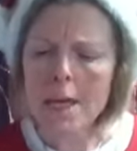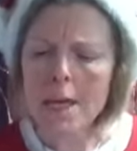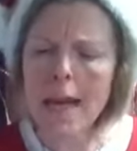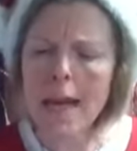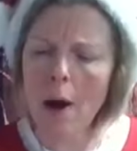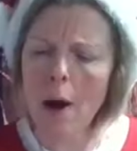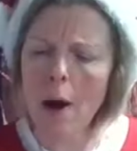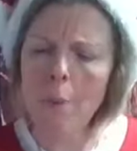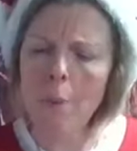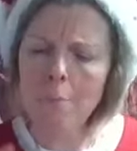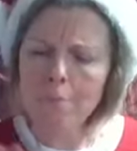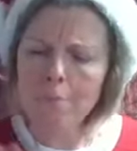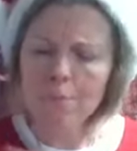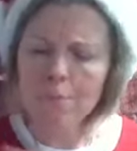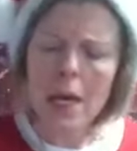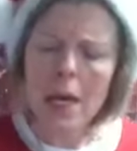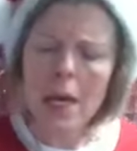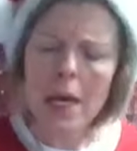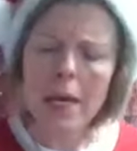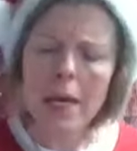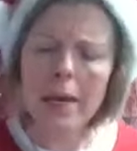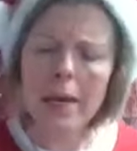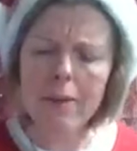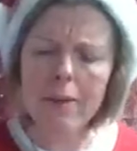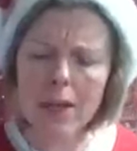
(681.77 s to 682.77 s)
Now,
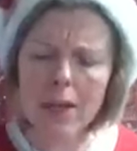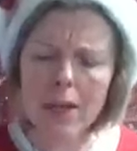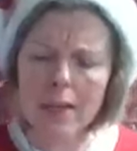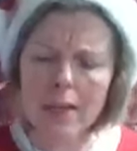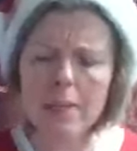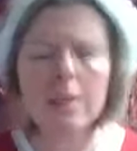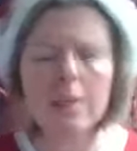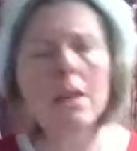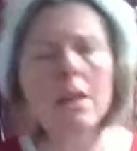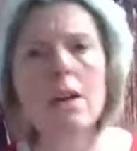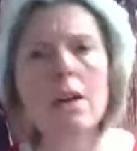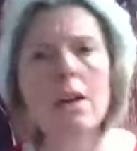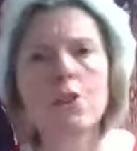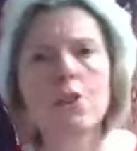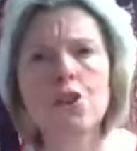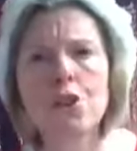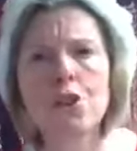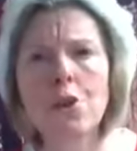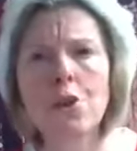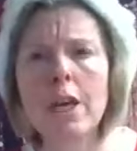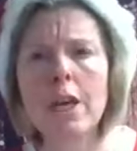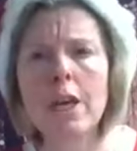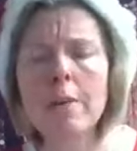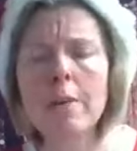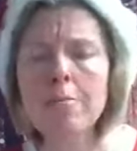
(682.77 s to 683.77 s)
in this
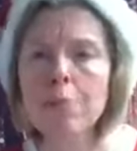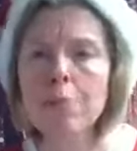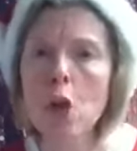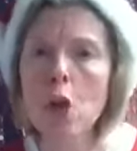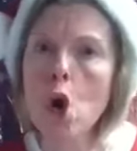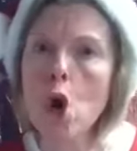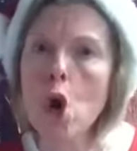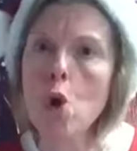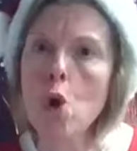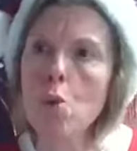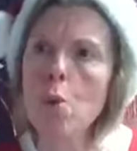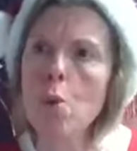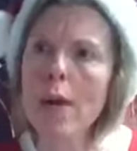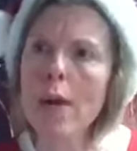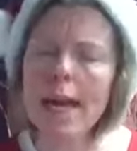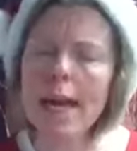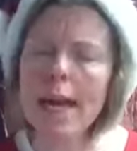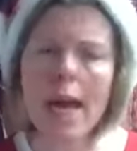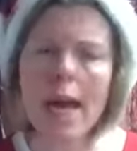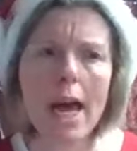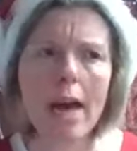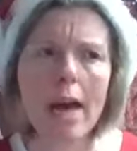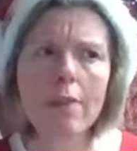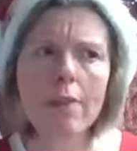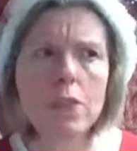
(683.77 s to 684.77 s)
country,
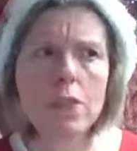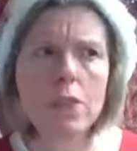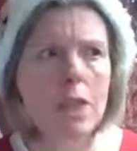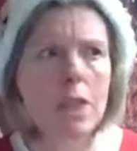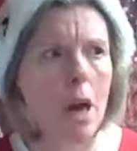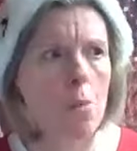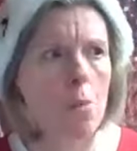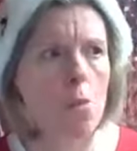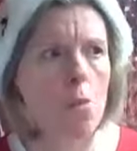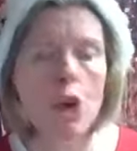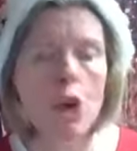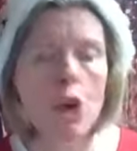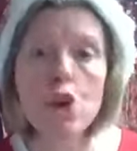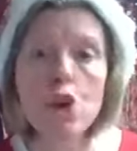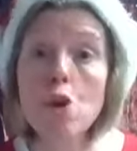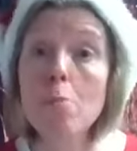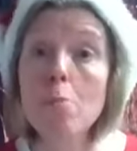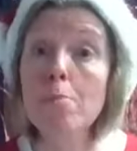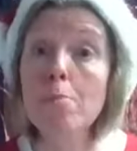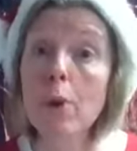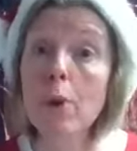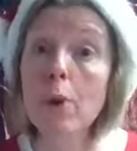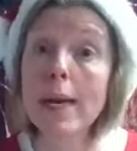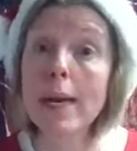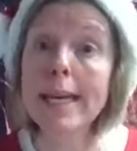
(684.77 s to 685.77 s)
we have someone
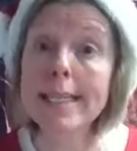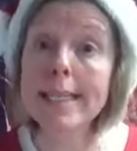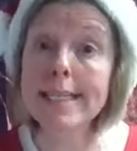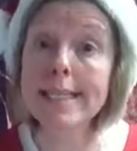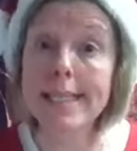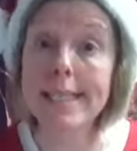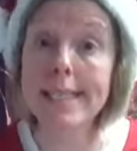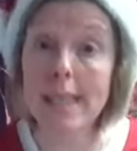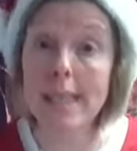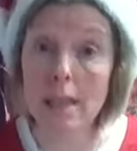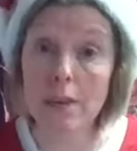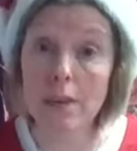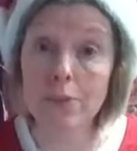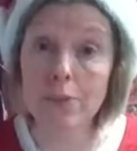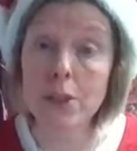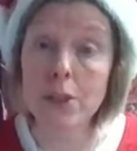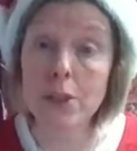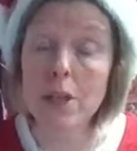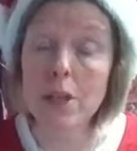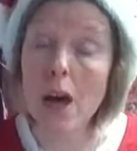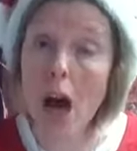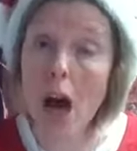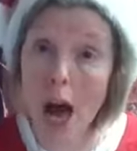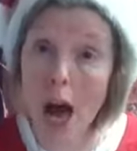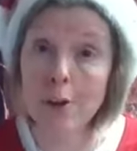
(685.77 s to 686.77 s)
who brings
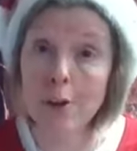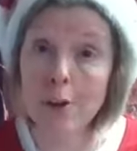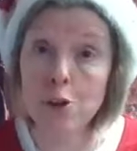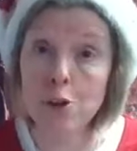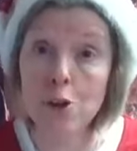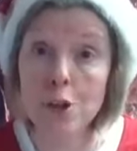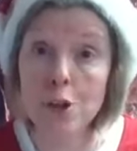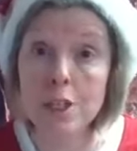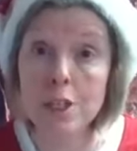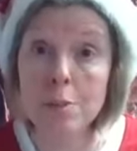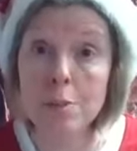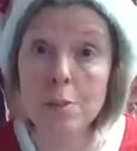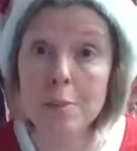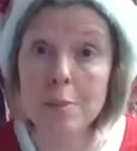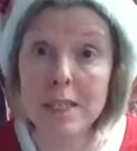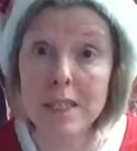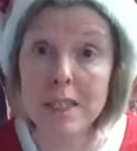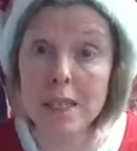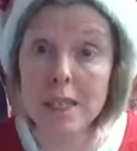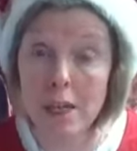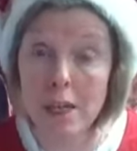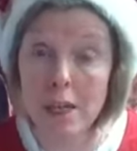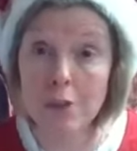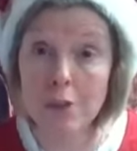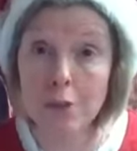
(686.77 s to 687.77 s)
gifts on
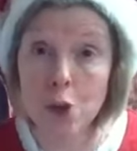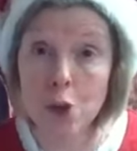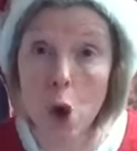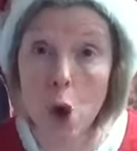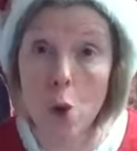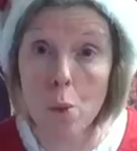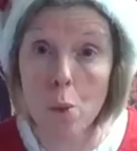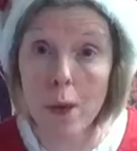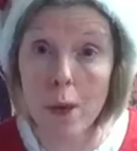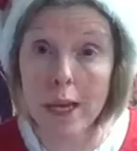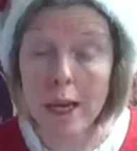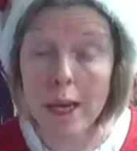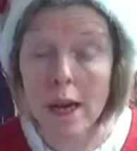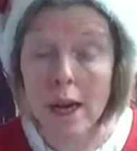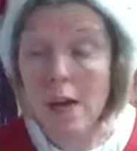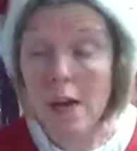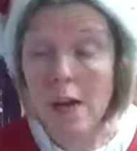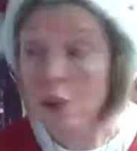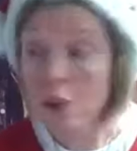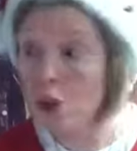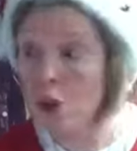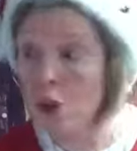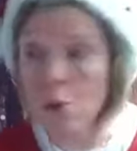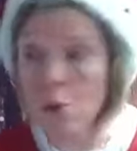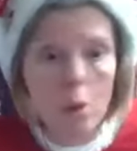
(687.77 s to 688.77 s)
Christmas Eve, don't we?
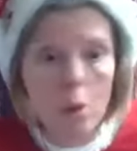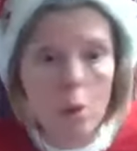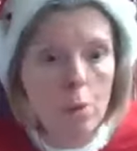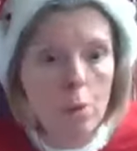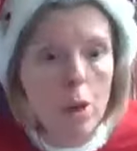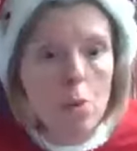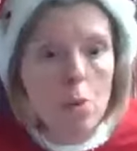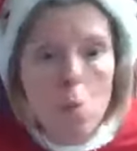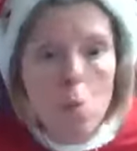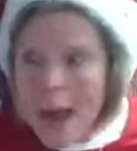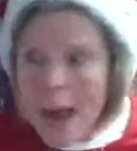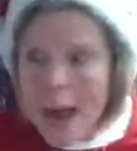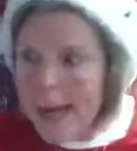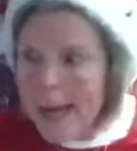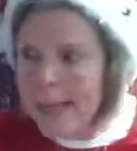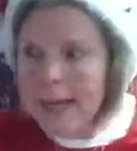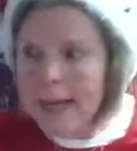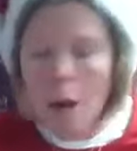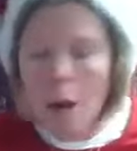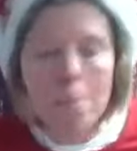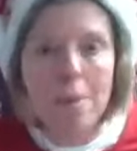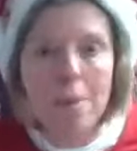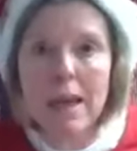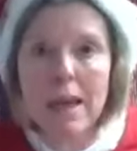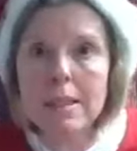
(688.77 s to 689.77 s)
So that when we wake
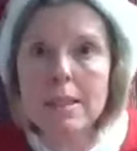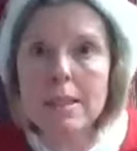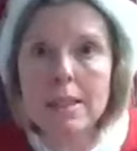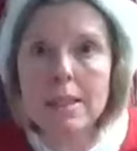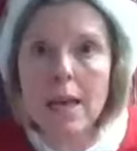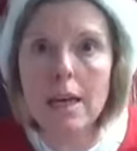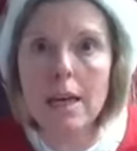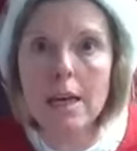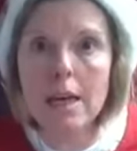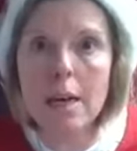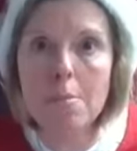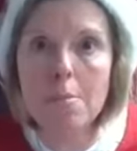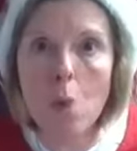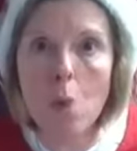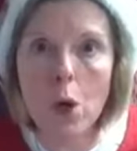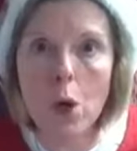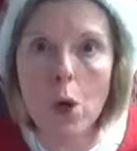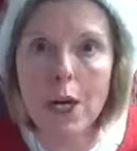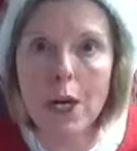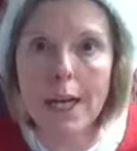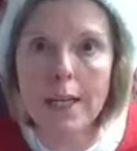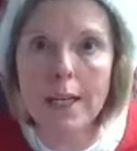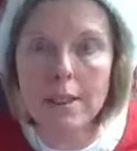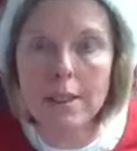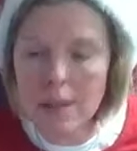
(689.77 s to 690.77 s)
up on Sunday
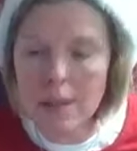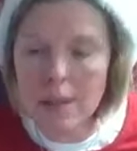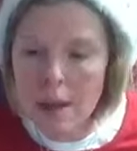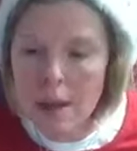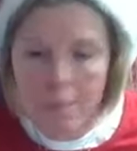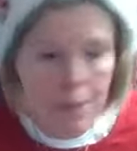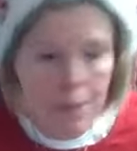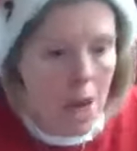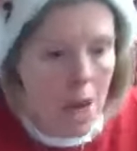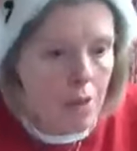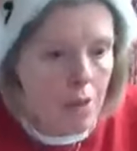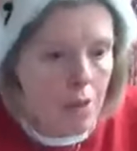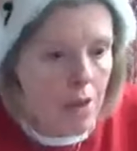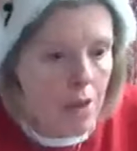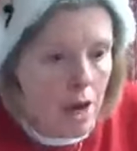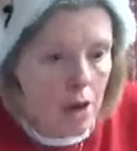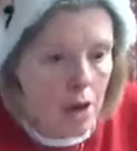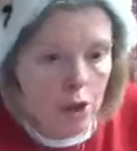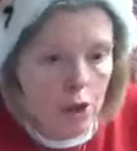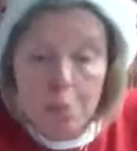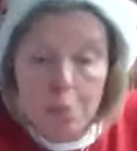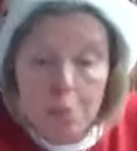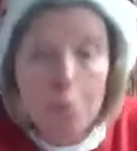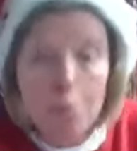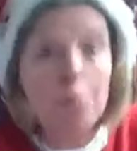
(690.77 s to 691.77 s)
mornings,
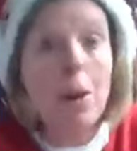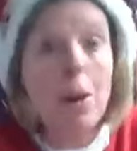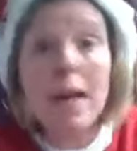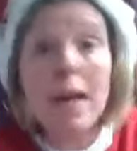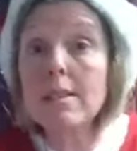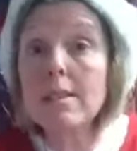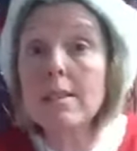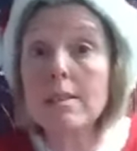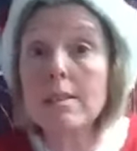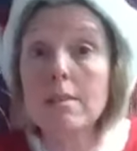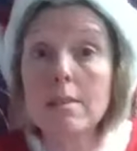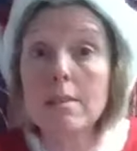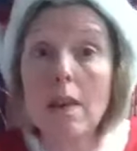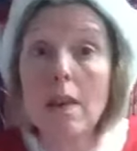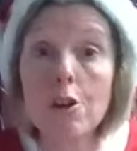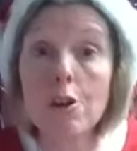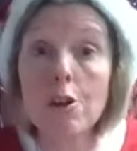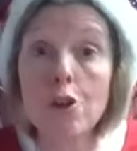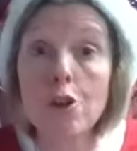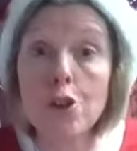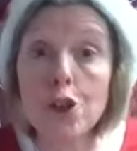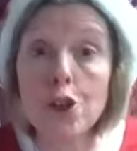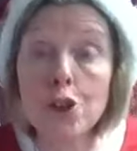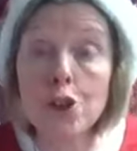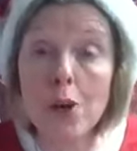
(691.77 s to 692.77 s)
there's presents
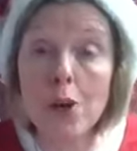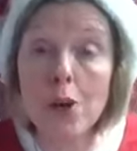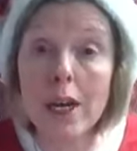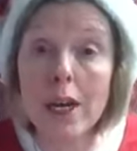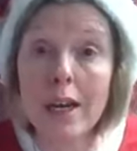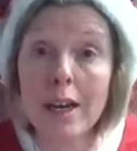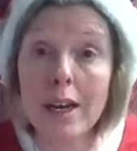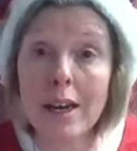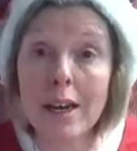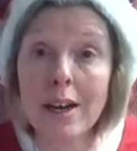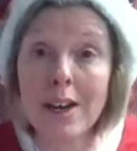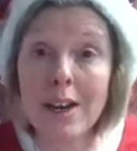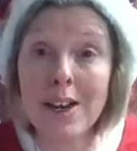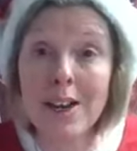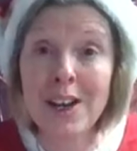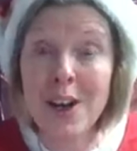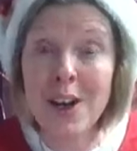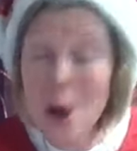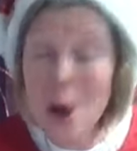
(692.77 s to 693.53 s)
under the tree.